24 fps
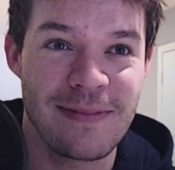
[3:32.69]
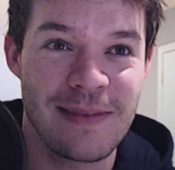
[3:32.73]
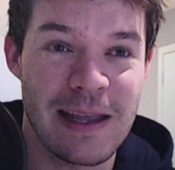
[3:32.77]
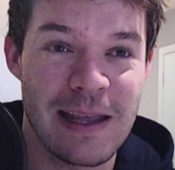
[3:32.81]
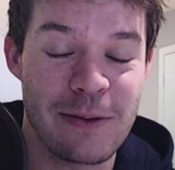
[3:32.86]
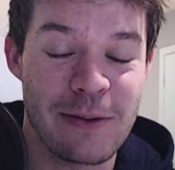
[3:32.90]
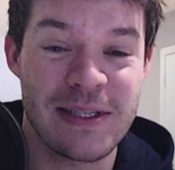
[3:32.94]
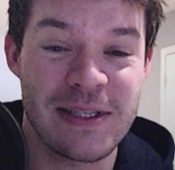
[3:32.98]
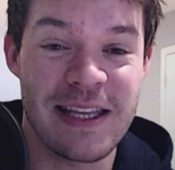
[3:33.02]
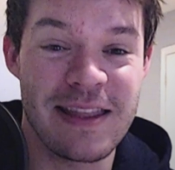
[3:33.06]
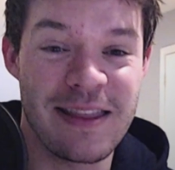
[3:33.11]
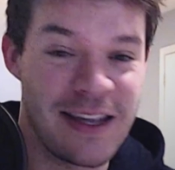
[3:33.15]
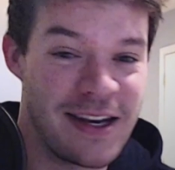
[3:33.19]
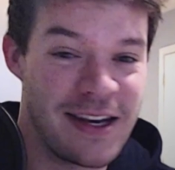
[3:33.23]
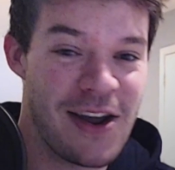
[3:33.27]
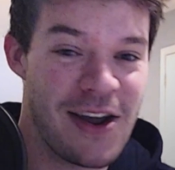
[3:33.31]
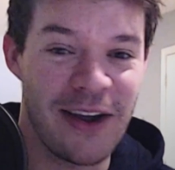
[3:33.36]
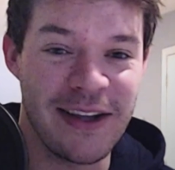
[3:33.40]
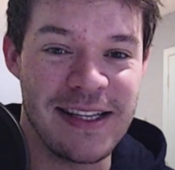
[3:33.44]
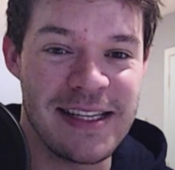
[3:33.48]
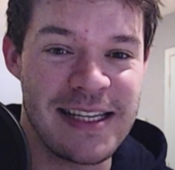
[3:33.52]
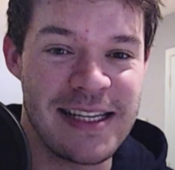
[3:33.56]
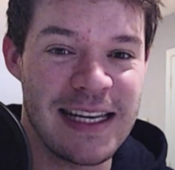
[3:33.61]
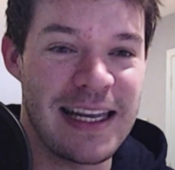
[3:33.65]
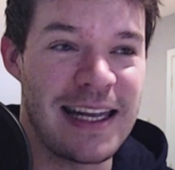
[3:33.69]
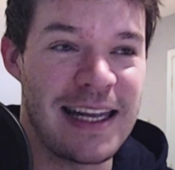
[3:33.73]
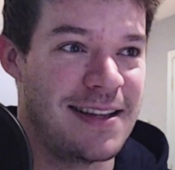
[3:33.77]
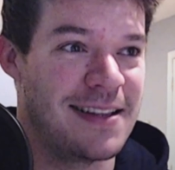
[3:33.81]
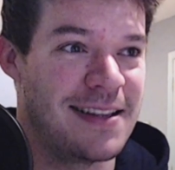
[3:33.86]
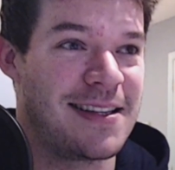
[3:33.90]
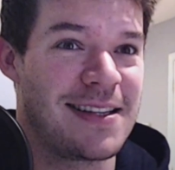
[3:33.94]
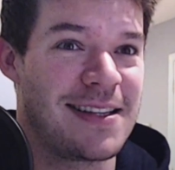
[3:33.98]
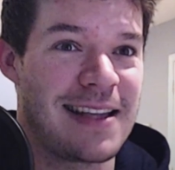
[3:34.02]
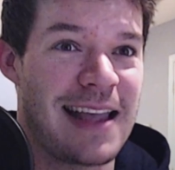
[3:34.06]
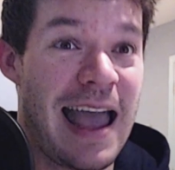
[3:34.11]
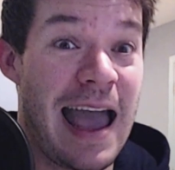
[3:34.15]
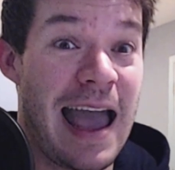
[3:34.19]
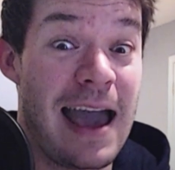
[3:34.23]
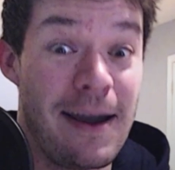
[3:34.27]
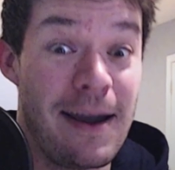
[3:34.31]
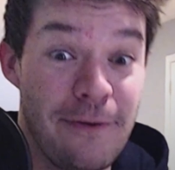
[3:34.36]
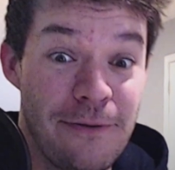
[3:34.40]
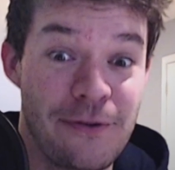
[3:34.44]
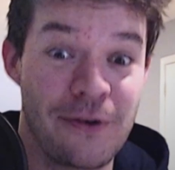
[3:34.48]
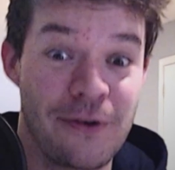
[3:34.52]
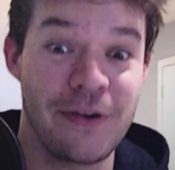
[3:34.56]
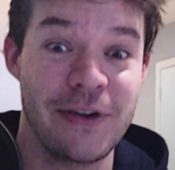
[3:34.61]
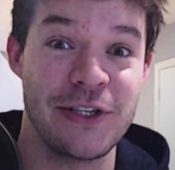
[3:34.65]
It was in the 19s
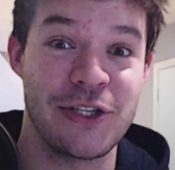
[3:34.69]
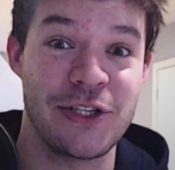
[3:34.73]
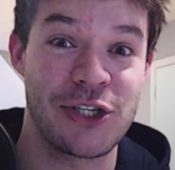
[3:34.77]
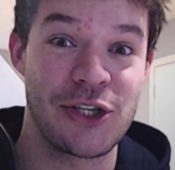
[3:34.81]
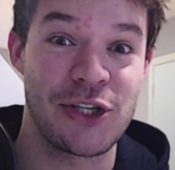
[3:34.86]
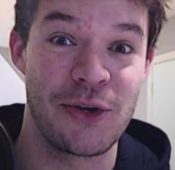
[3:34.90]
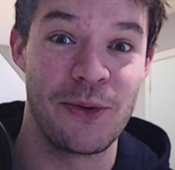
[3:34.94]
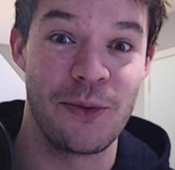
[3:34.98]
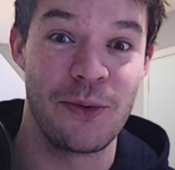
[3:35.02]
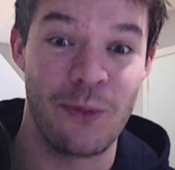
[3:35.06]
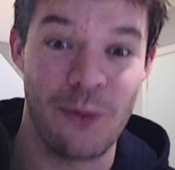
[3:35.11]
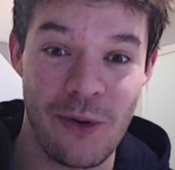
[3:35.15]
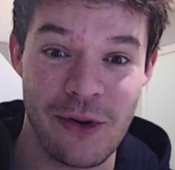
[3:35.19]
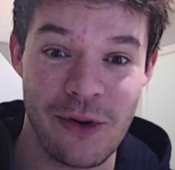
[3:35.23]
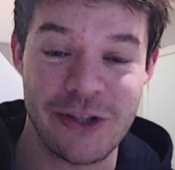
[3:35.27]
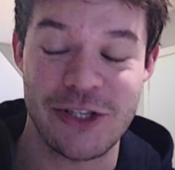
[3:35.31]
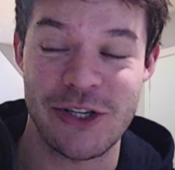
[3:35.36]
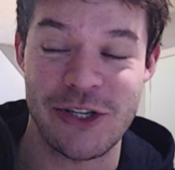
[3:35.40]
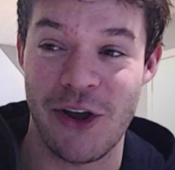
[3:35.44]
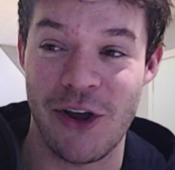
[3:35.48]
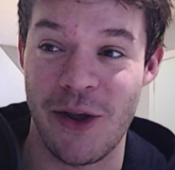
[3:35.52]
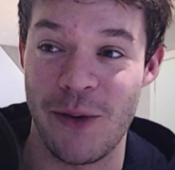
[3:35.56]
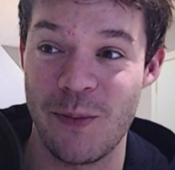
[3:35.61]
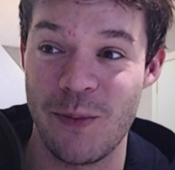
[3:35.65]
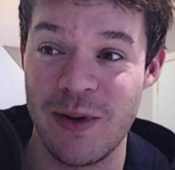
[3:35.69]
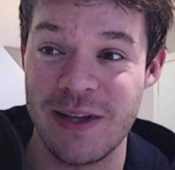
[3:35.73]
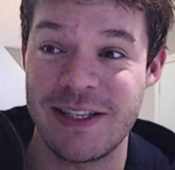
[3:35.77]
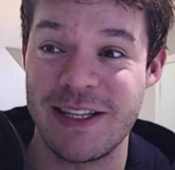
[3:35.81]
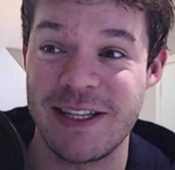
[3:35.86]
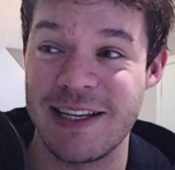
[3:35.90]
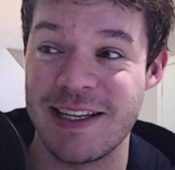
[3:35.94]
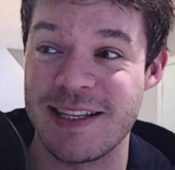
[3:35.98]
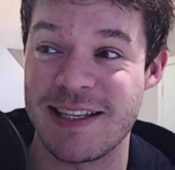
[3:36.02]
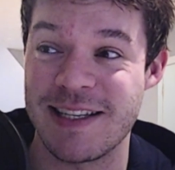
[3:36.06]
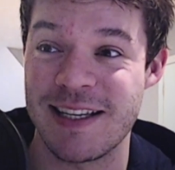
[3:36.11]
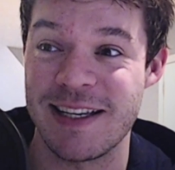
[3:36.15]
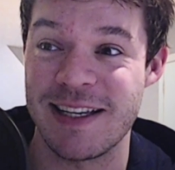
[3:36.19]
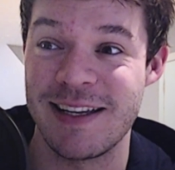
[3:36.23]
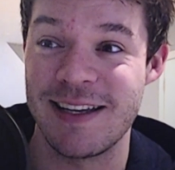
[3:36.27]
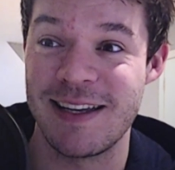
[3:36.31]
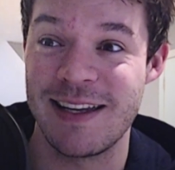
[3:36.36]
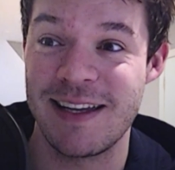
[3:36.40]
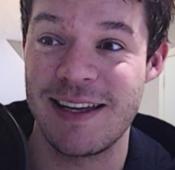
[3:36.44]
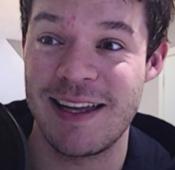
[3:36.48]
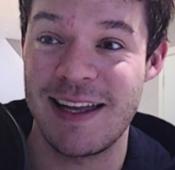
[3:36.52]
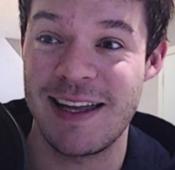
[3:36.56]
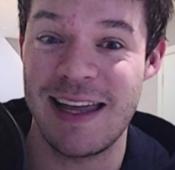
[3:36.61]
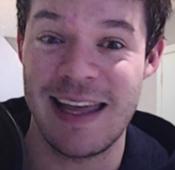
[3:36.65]
average watch time, which is
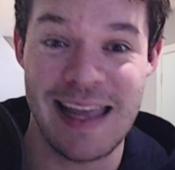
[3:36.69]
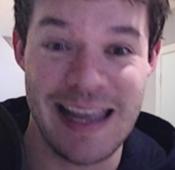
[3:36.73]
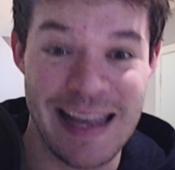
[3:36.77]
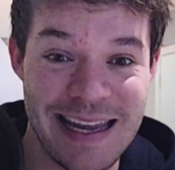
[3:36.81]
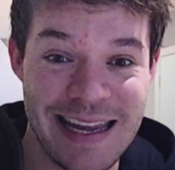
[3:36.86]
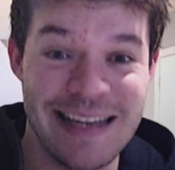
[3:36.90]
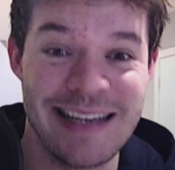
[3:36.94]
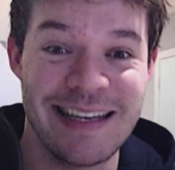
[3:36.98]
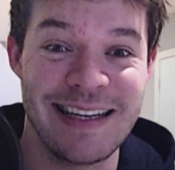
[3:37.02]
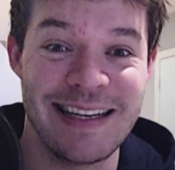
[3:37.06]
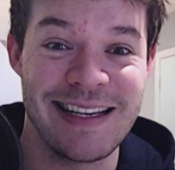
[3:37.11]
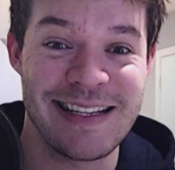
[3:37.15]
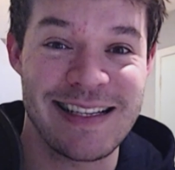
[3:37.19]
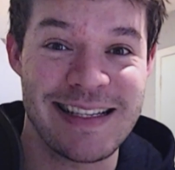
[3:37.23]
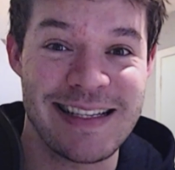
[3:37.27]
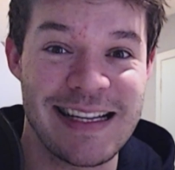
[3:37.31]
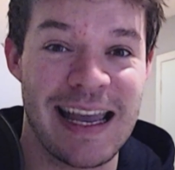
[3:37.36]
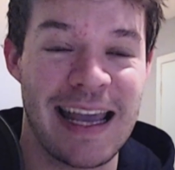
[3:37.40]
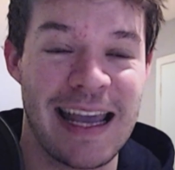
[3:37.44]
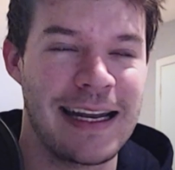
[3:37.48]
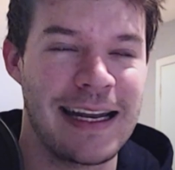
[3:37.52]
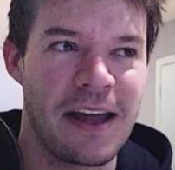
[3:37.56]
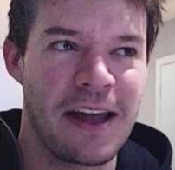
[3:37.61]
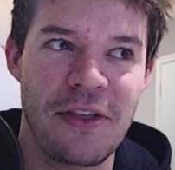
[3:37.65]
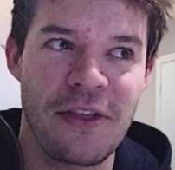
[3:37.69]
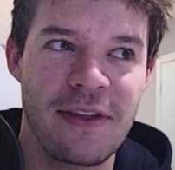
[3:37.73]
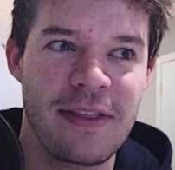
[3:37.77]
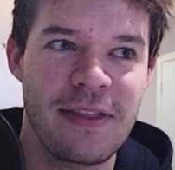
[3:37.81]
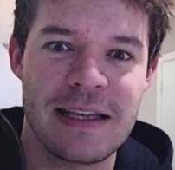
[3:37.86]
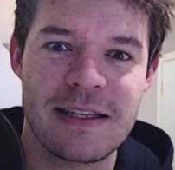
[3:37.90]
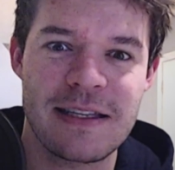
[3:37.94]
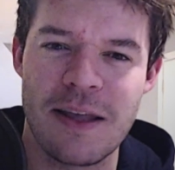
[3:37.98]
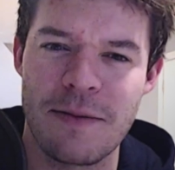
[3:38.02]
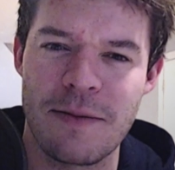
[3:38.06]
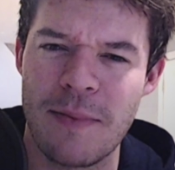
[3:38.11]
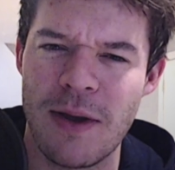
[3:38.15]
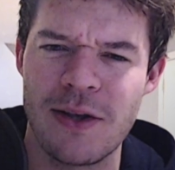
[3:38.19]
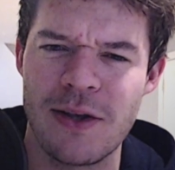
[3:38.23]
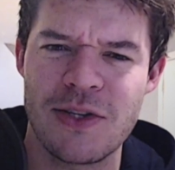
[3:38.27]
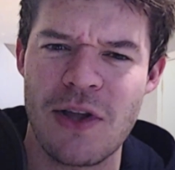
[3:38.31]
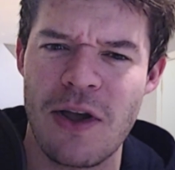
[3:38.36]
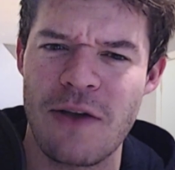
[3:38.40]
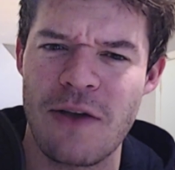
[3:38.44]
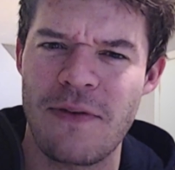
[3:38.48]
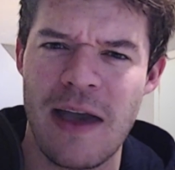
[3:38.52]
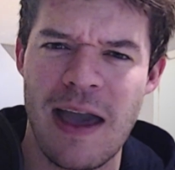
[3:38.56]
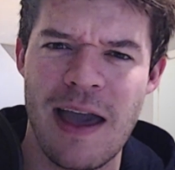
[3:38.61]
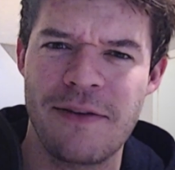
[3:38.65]
insane. I think that's the most
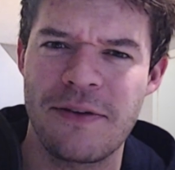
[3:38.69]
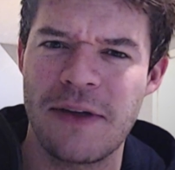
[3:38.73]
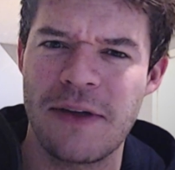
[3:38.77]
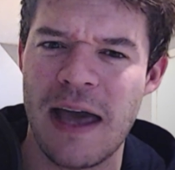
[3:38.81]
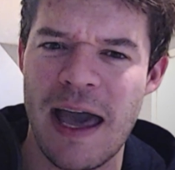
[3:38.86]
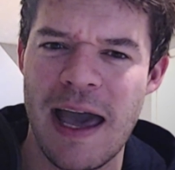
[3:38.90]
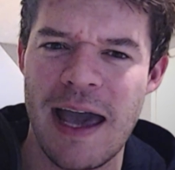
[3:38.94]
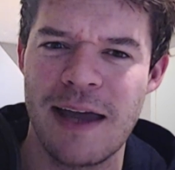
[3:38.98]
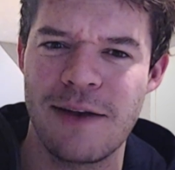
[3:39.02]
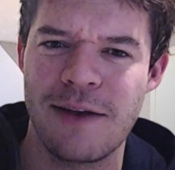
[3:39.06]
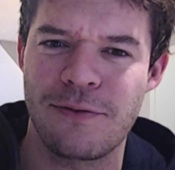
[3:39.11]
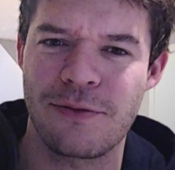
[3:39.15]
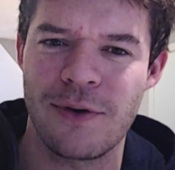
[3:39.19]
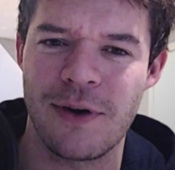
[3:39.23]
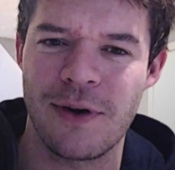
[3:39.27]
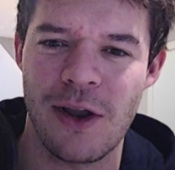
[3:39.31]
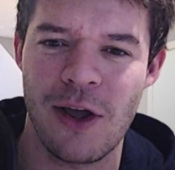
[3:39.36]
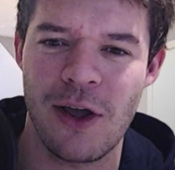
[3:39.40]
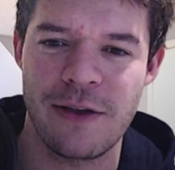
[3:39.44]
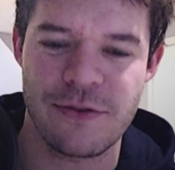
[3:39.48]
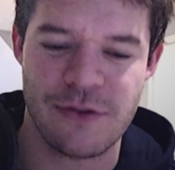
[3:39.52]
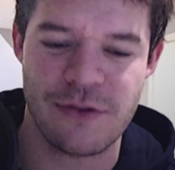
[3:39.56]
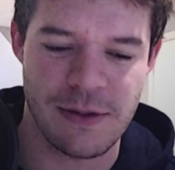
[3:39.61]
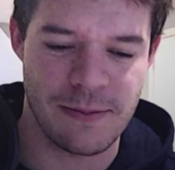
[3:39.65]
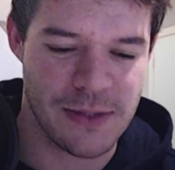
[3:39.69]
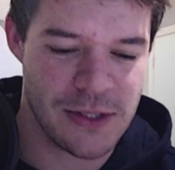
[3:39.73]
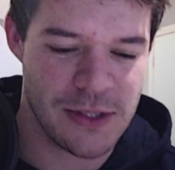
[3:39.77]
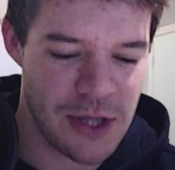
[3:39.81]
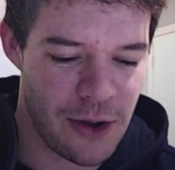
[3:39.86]
I've ever had for a live stream.